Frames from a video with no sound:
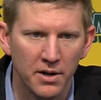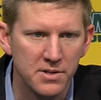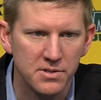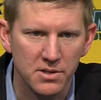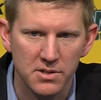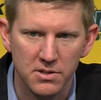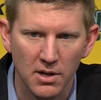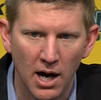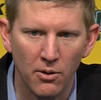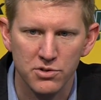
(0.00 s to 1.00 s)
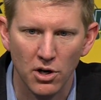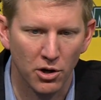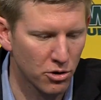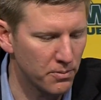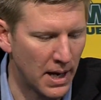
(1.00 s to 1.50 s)
is how is our
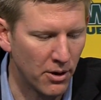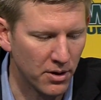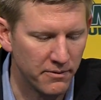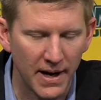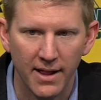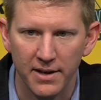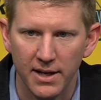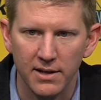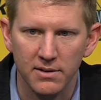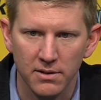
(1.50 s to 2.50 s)
group now going to validate?